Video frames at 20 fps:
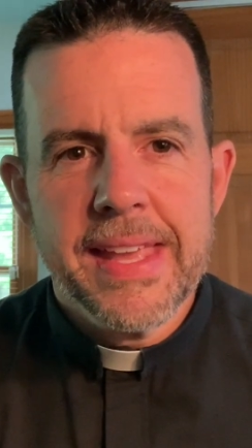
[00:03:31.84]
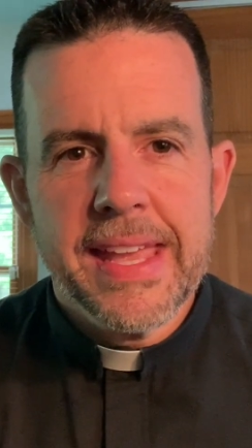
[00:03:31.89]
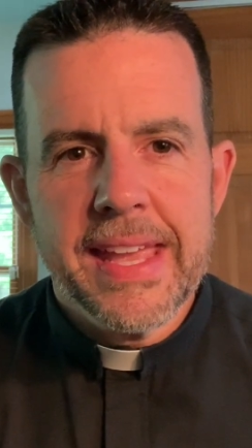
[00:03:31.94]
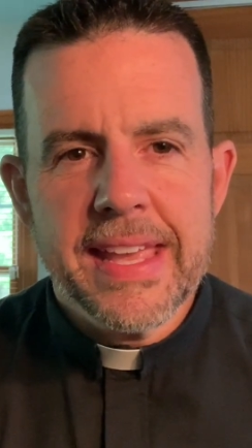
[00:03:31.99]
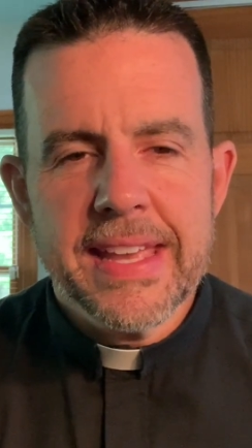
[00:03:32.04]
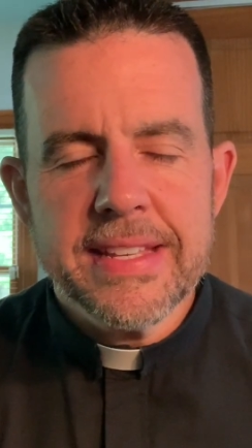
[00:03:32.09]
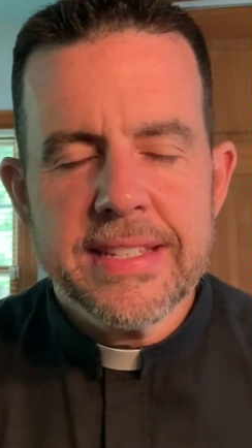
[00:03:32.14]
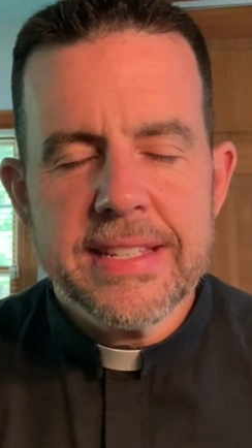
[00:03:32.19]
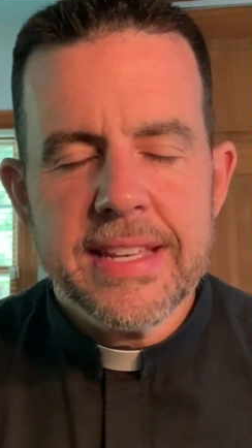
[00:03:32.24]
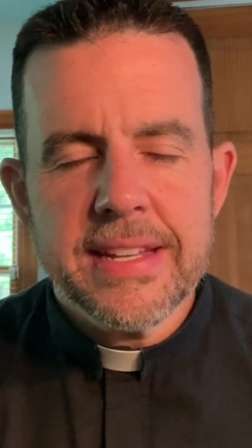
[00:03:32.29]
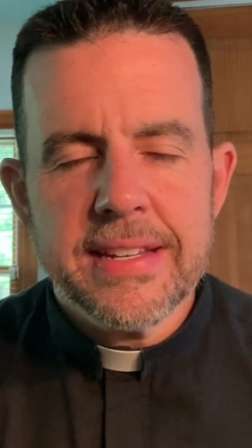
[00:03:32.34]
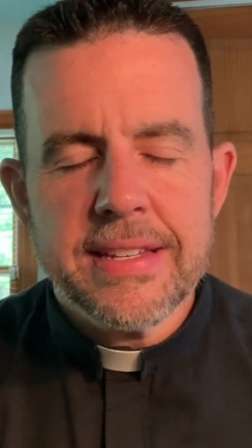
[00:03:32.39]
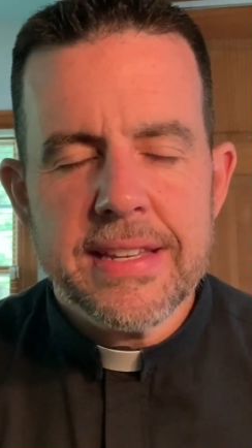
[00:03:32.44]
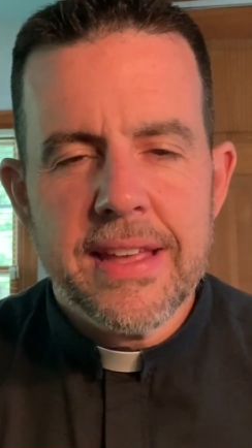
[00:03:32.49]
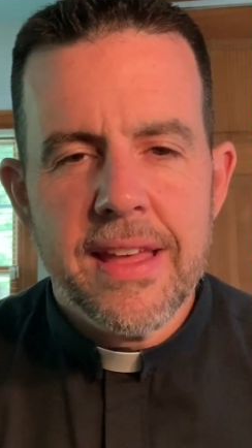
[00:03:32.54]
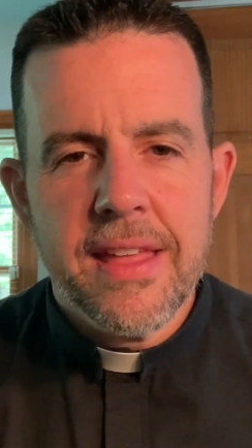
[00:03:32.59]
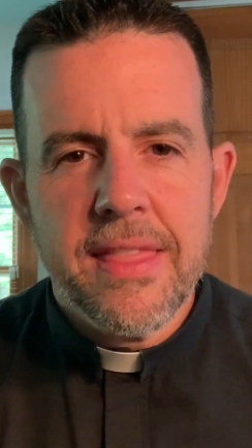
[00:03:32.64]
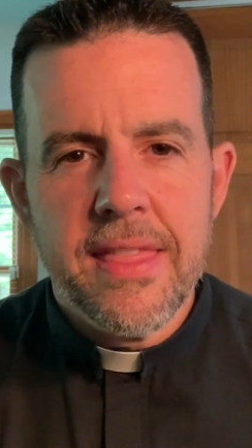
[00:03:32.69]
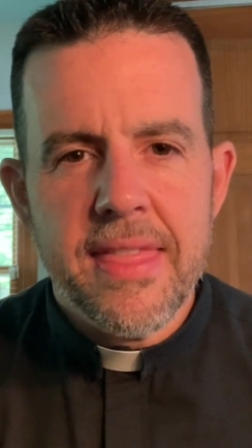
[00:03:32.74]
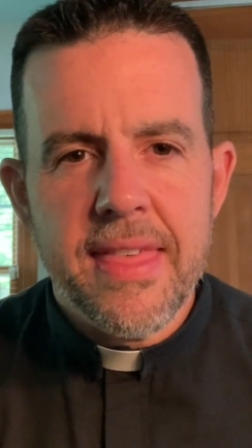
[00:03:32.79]
it. Isn't
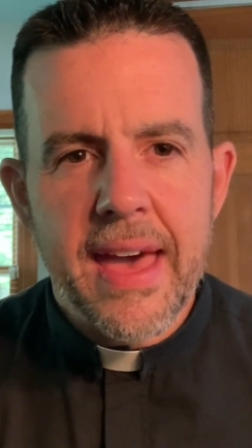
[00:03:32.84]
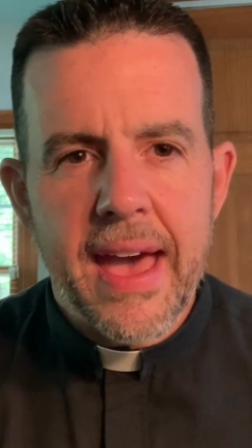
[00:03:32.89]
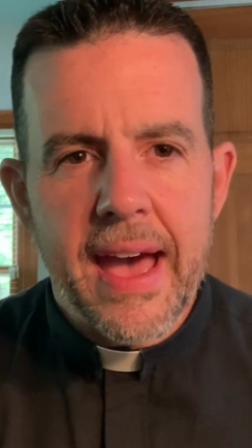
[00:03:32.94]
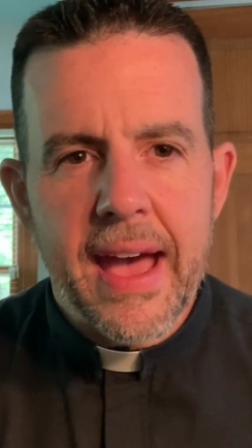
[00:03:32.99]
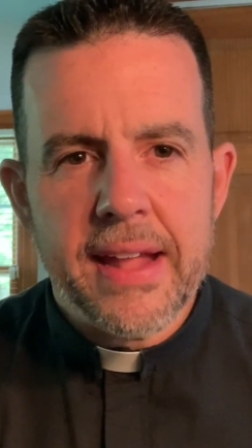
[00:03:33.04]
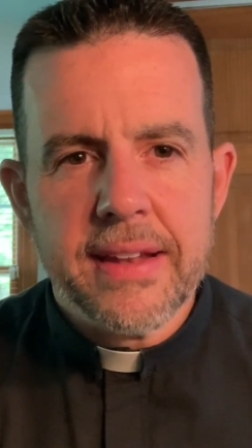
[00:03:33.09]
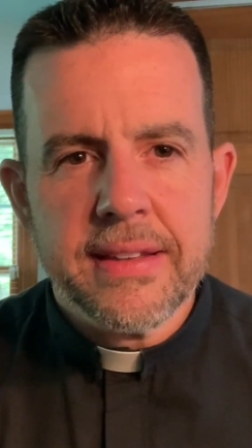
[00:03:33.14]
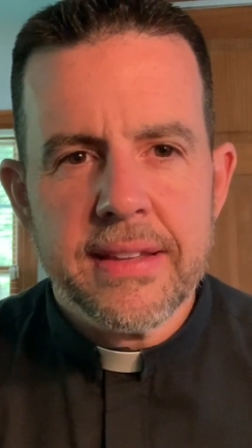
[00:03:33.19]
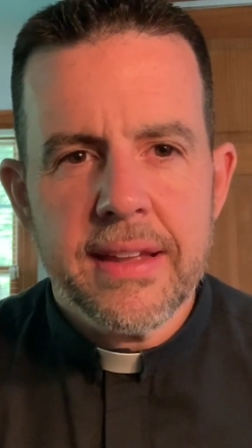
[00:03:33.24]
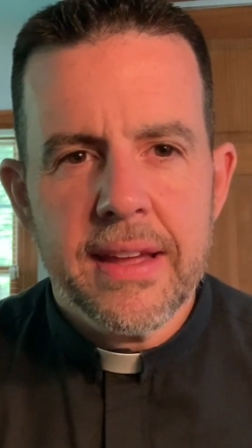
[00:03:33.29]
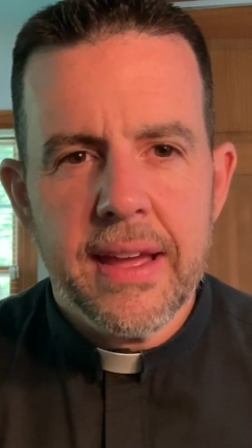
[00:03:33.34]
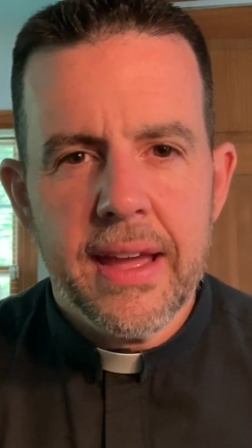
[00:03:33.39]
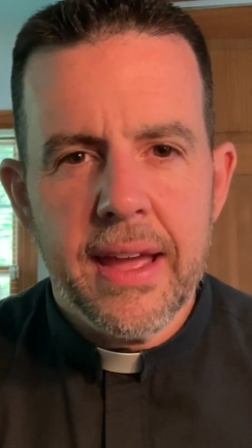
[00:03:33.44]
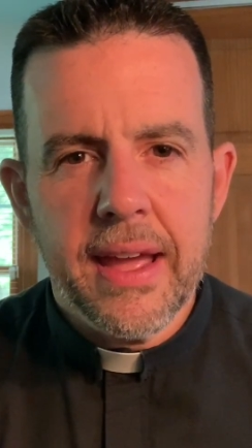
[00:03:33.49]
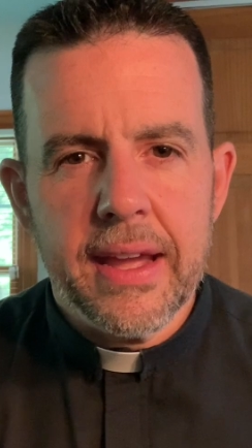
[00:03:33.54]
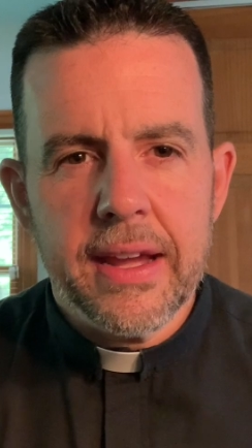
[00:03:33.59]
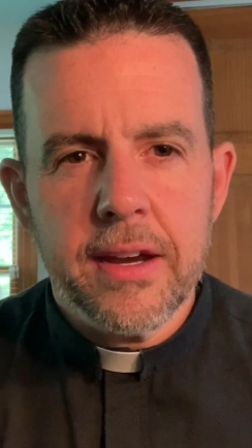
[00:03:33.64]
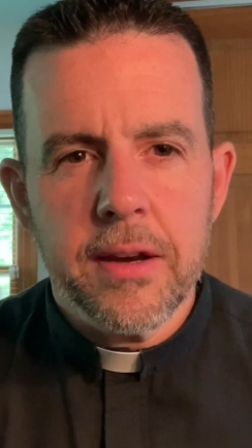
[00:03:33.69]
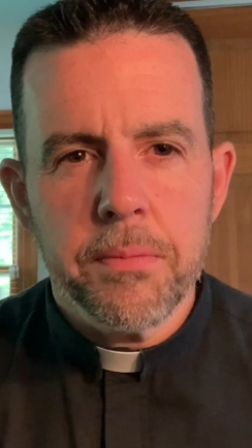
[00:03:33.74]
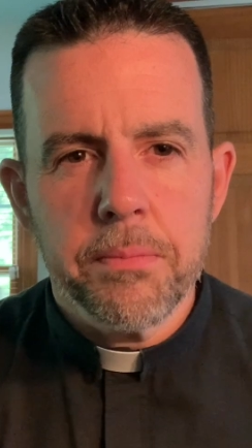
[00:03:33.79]
that
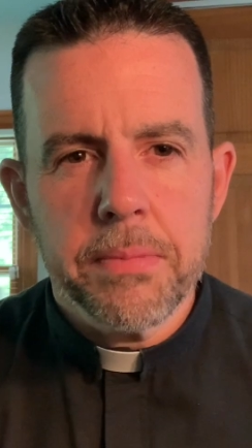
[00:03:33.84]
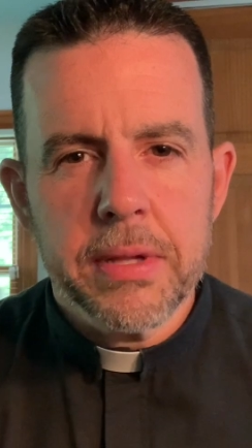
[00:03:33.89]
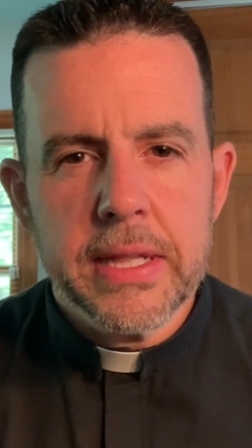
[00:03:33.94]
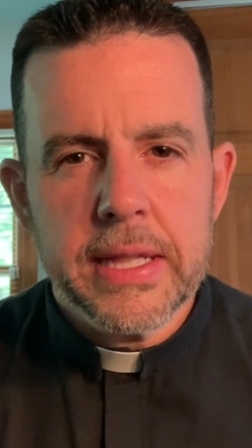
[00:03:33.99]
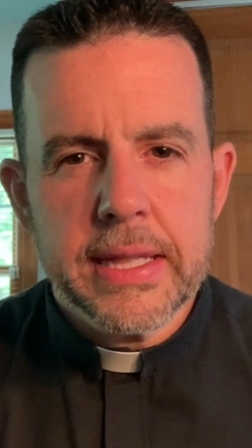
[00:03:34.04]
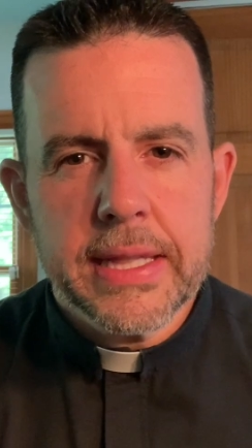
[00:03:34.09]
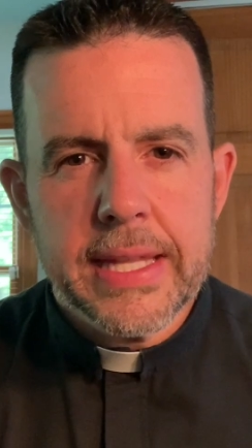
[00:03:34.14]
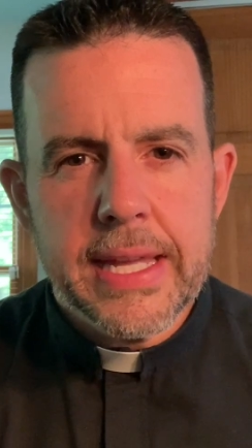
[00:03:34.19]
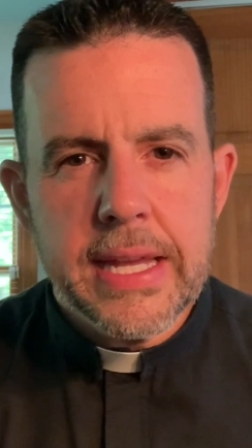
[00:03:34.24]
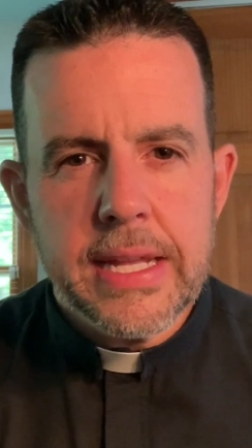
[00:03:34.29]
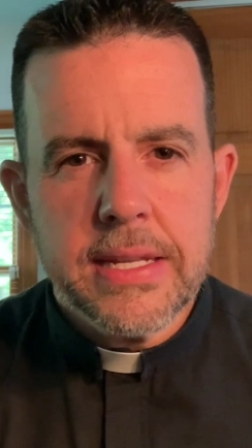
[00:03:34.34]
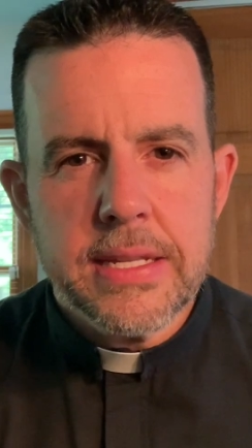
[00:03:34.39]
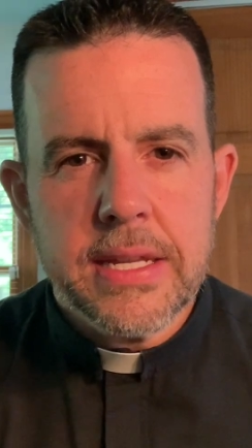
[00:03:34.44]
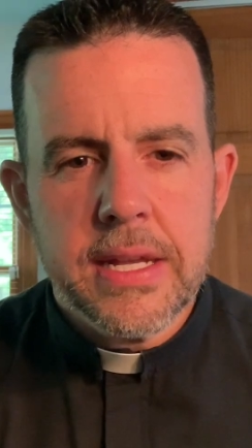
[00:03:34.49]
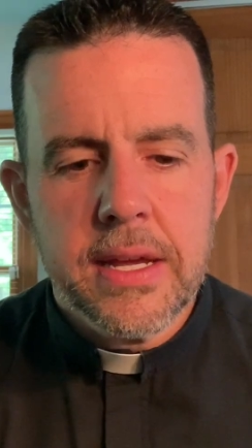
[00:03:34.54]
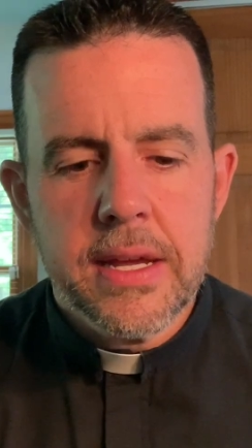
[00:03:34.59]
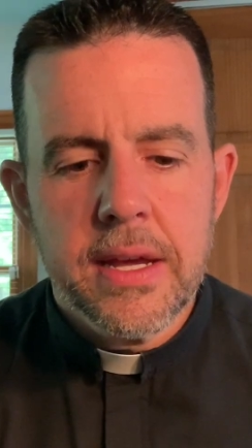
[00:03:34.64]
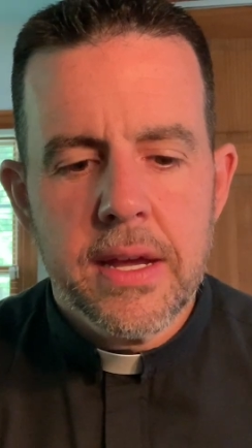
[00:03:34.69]
a complete